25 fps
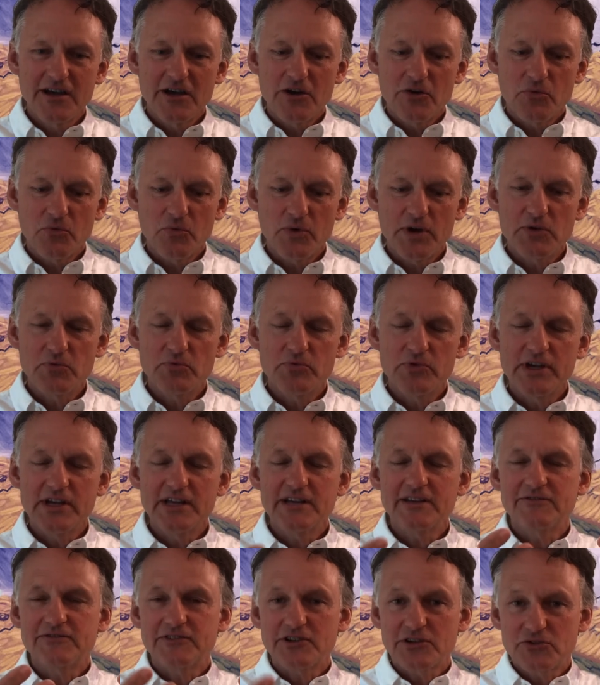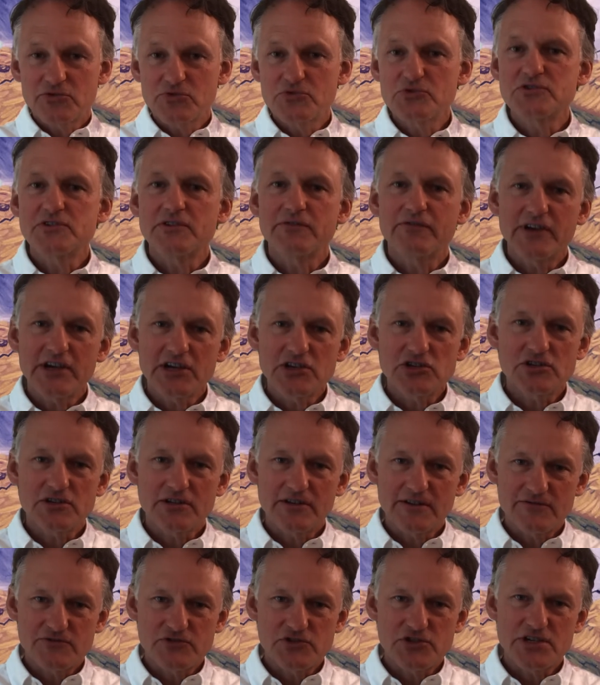We read of the crucifixion
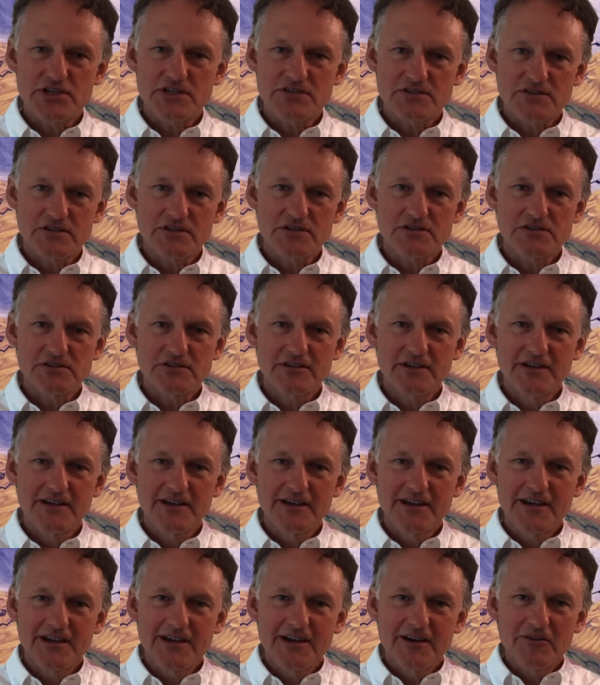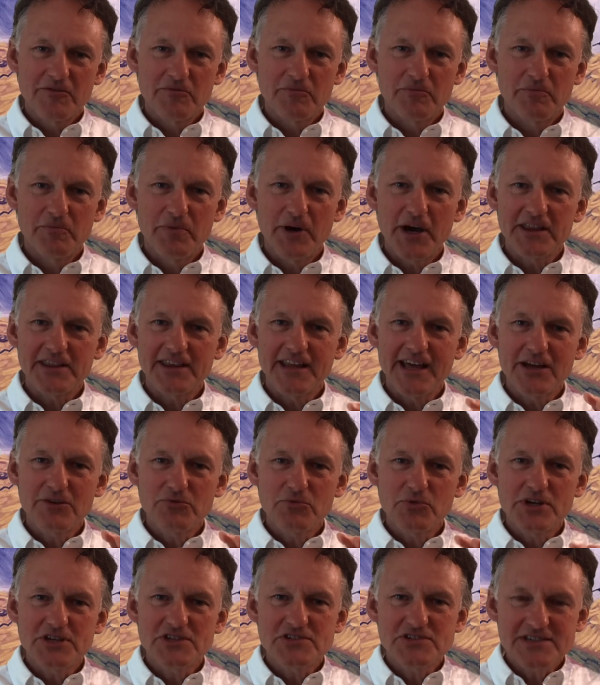of Jesus, but
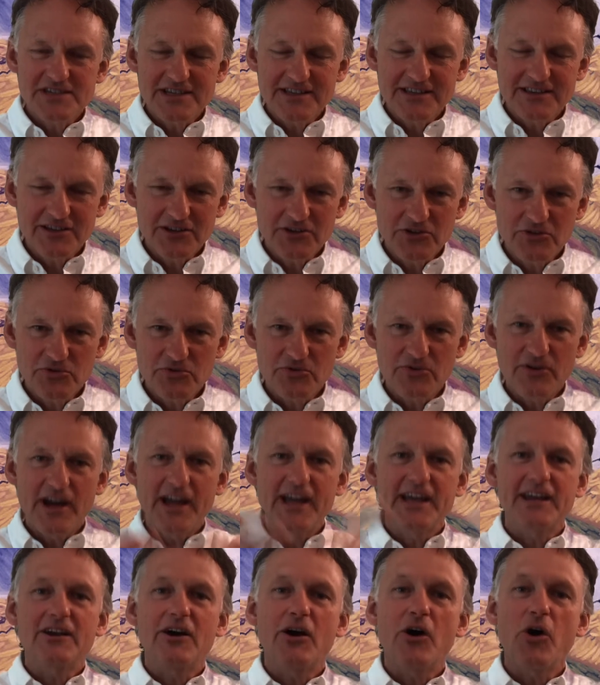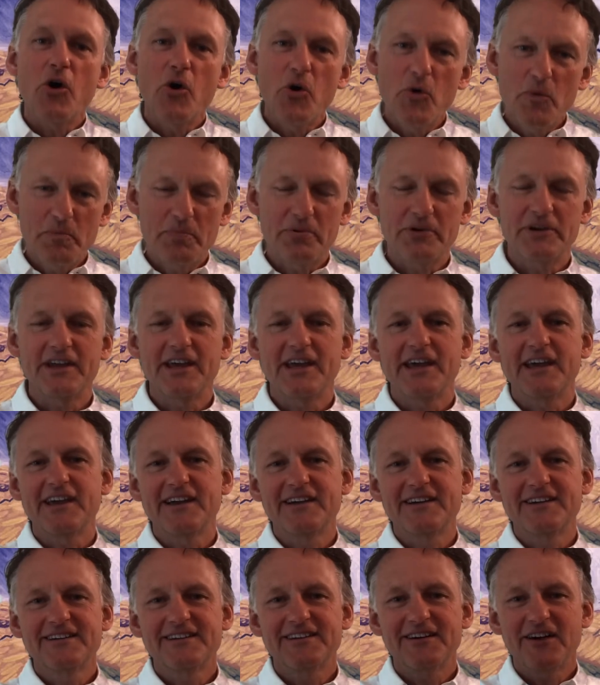then we see the great opening
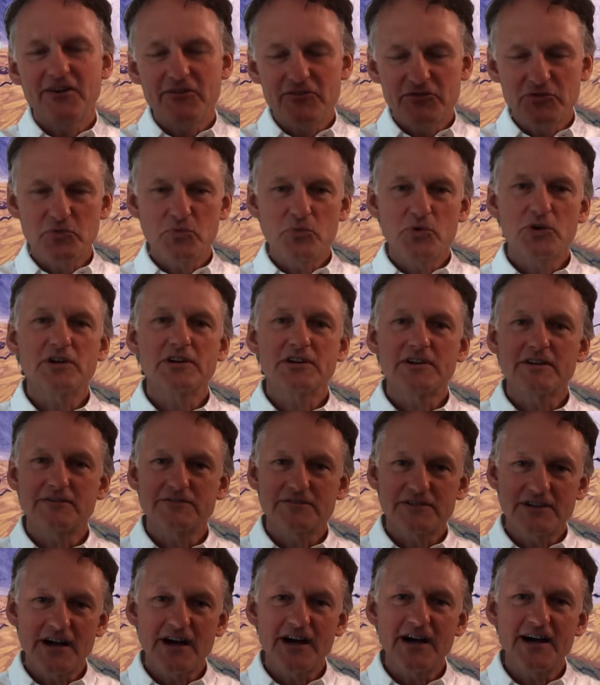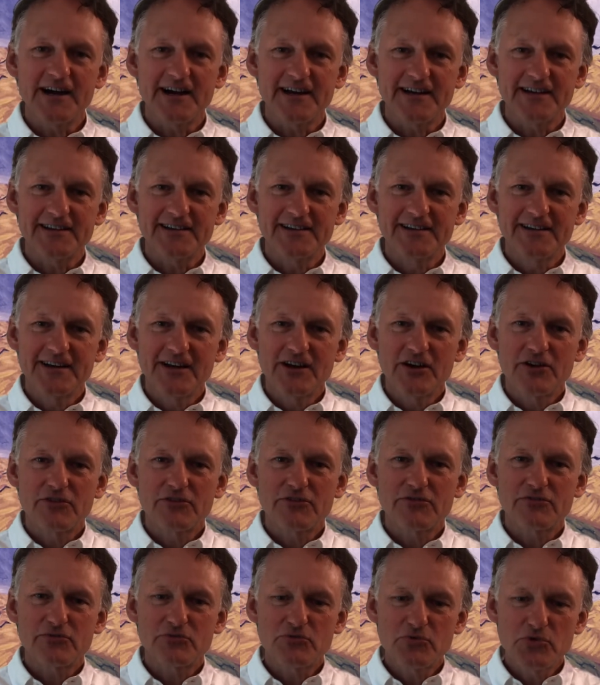of the work of God
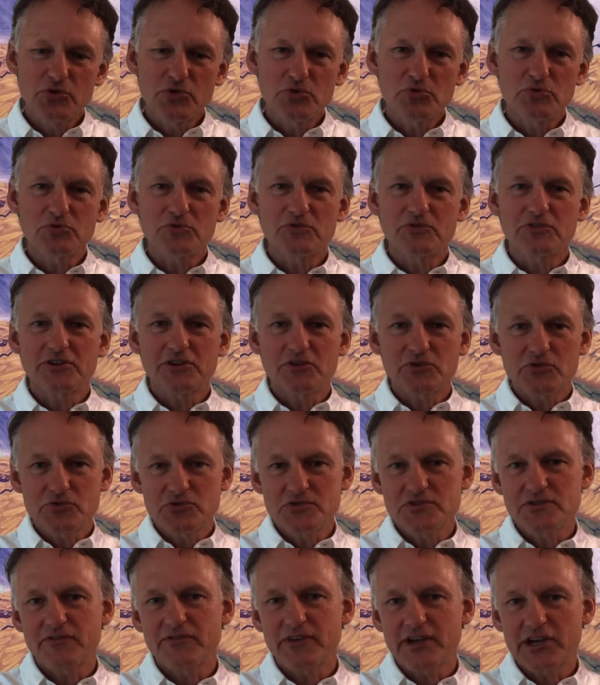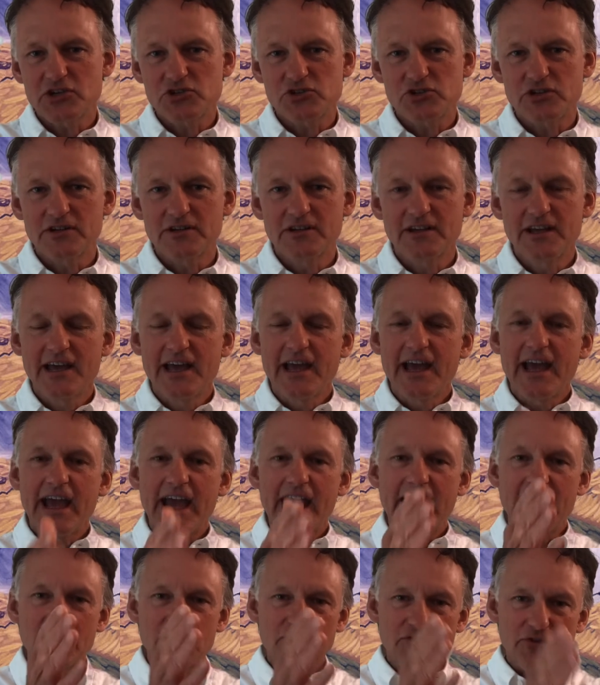through the crucifixion
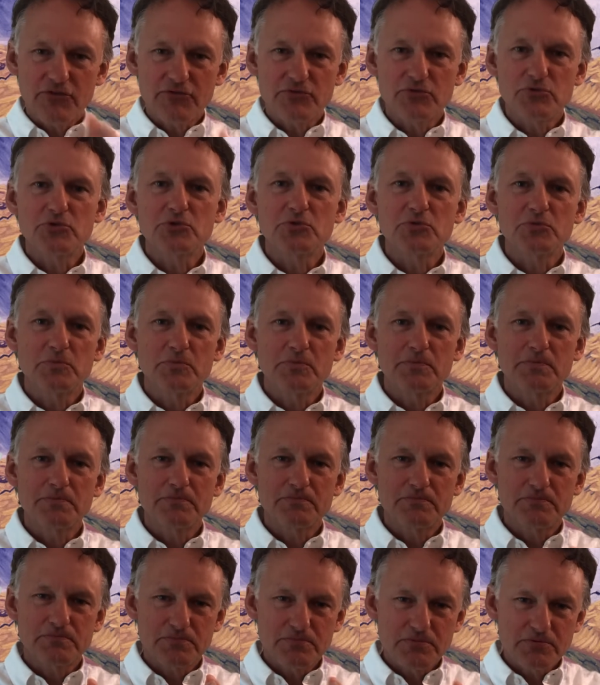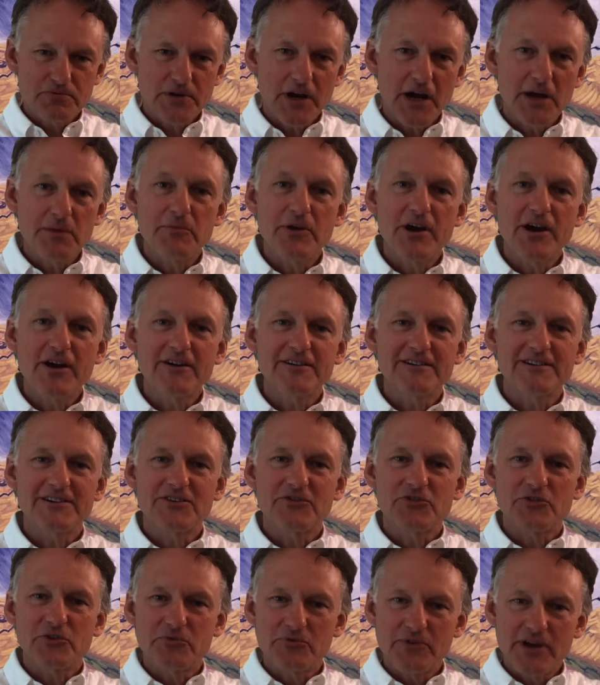and through primarily
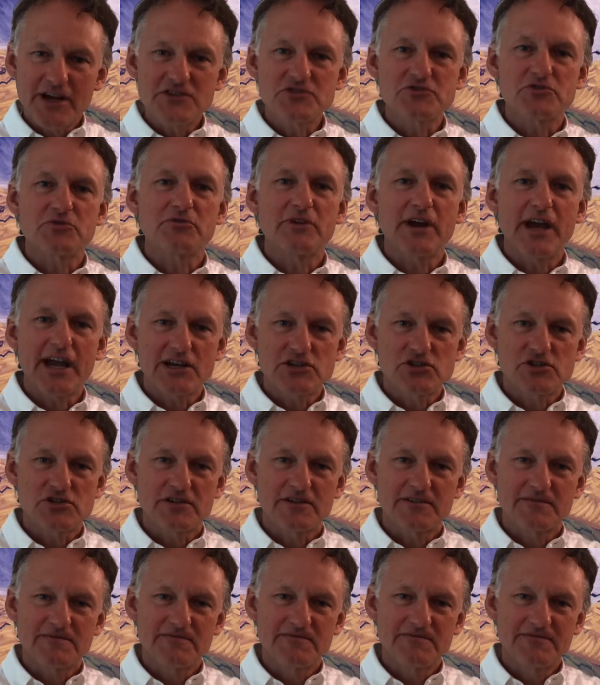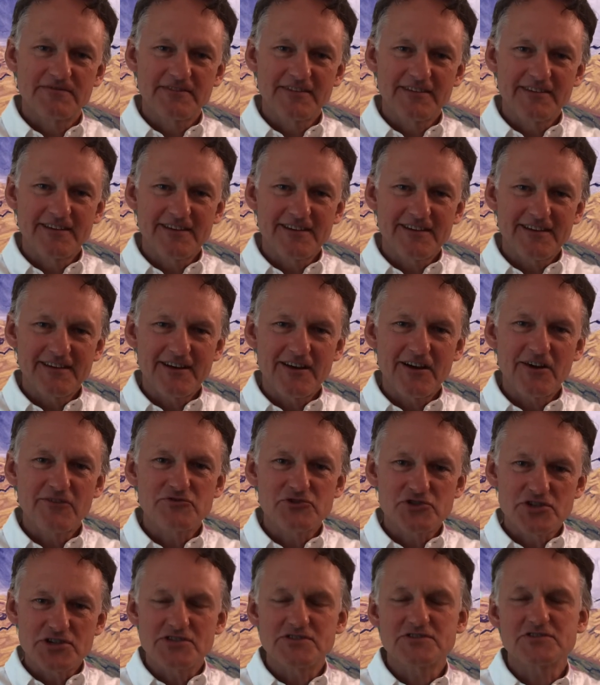the resurrection of
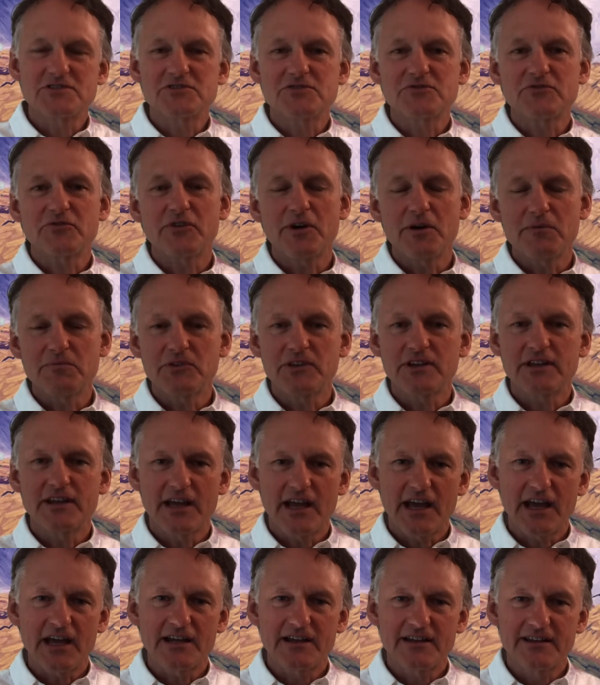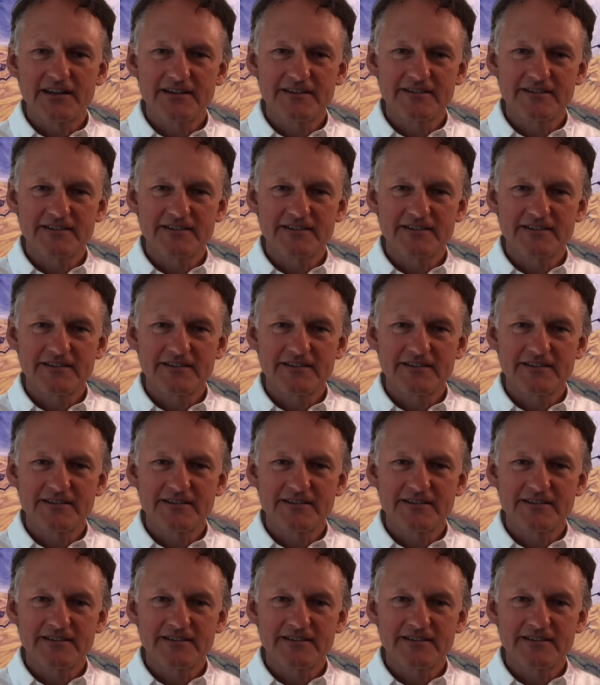Jesus from the dead.